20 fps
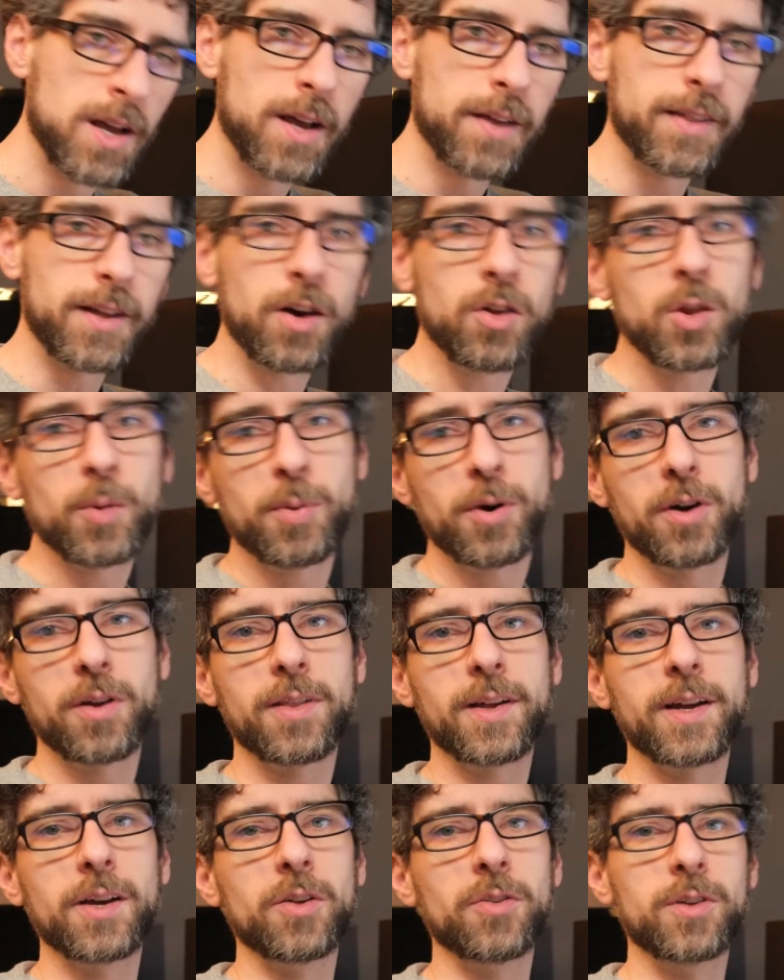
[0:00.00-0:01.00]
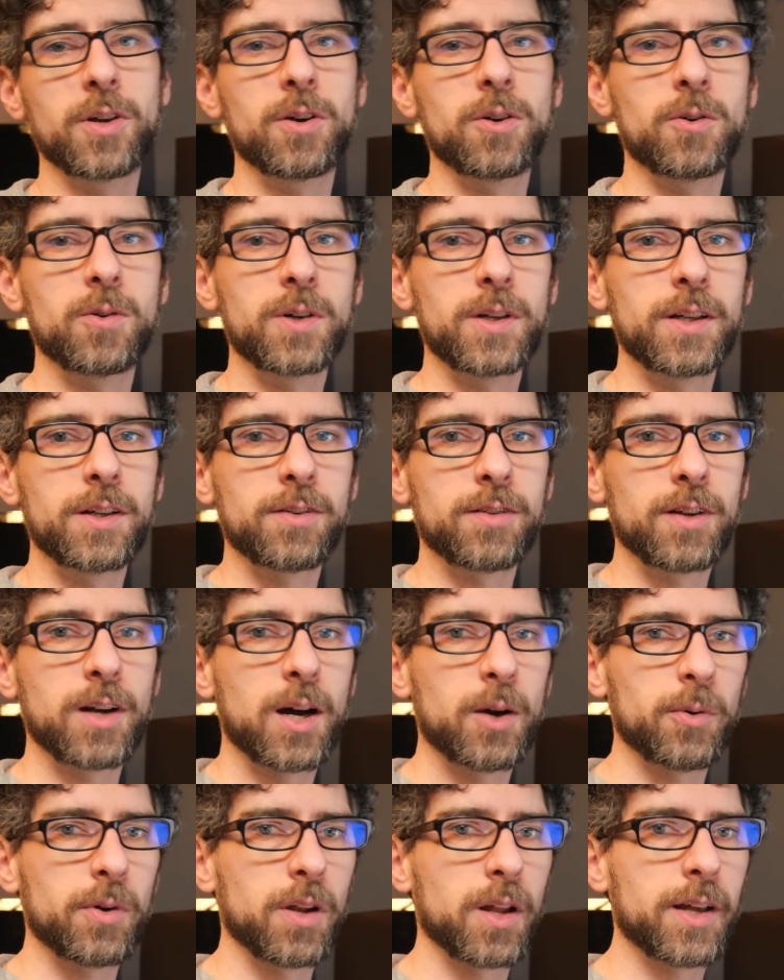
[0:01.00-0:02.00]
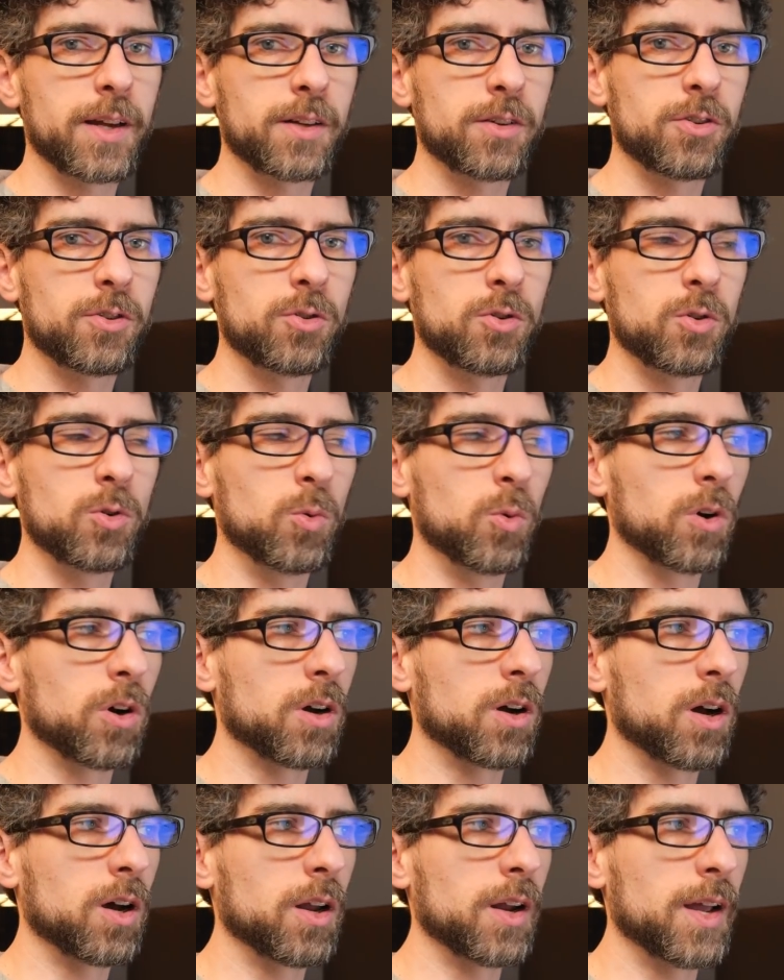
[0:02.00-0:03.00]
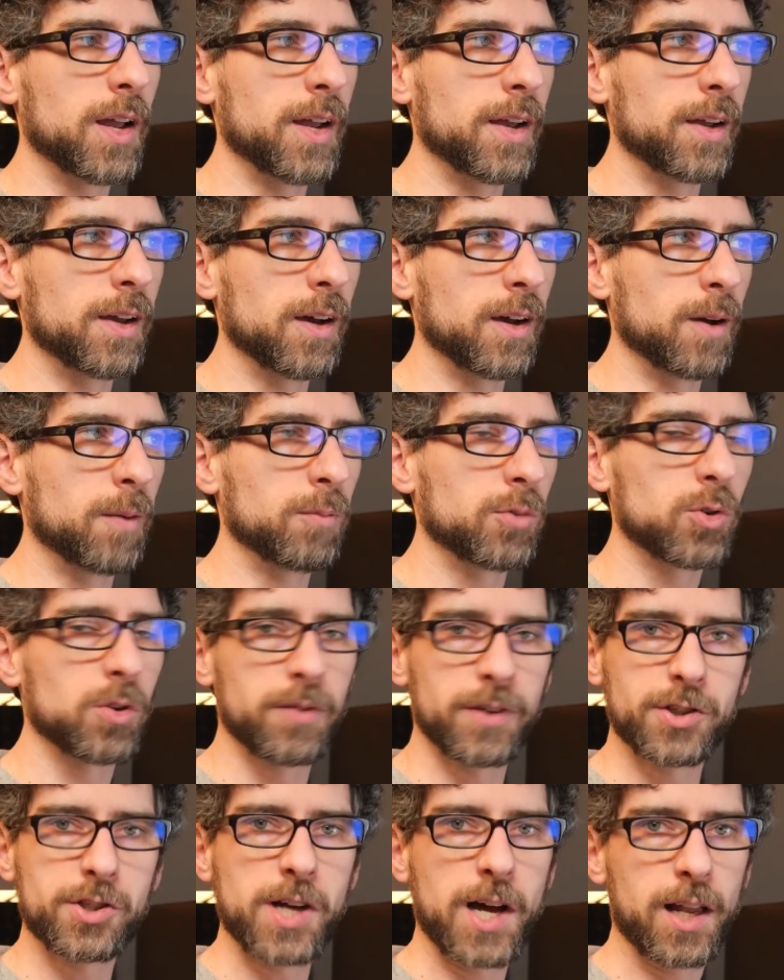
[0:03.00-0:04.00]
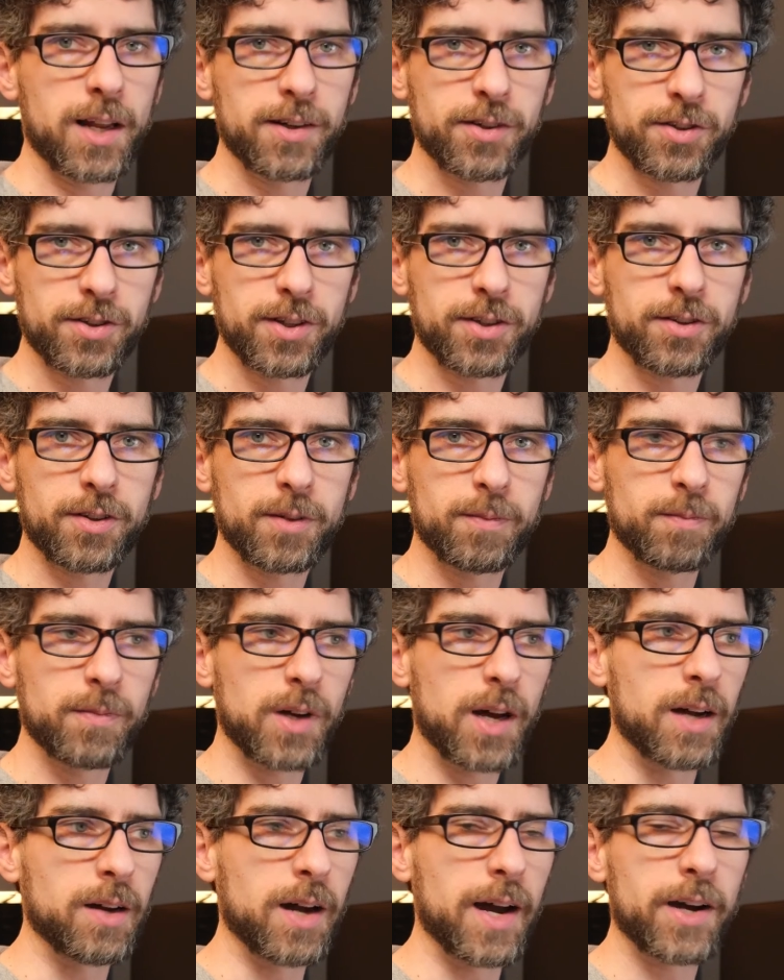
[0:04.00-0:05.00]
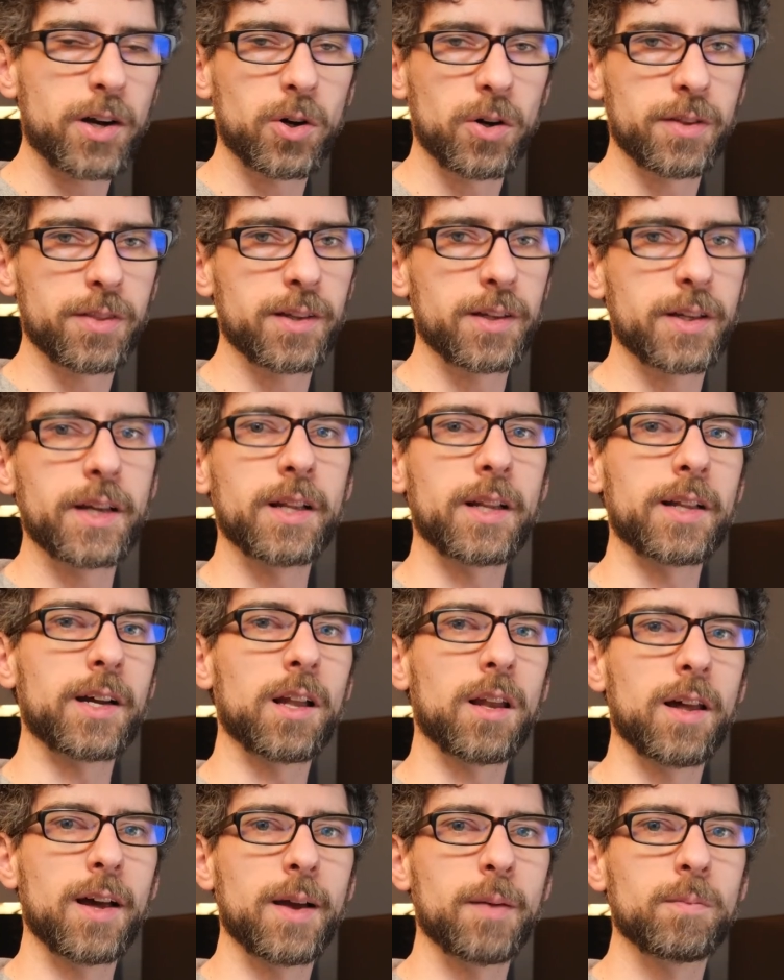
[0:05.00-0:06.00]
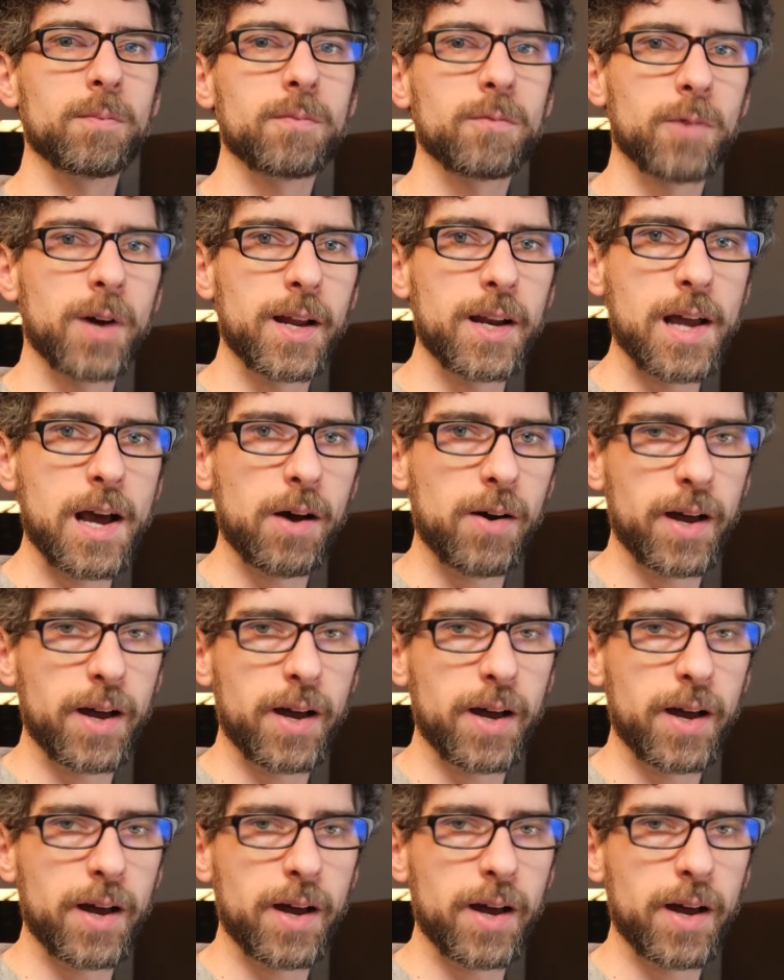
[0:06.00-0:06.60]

The other part of the guild, though, is that I would like to work on a sort of a challenge system. I call it the daily climb right now.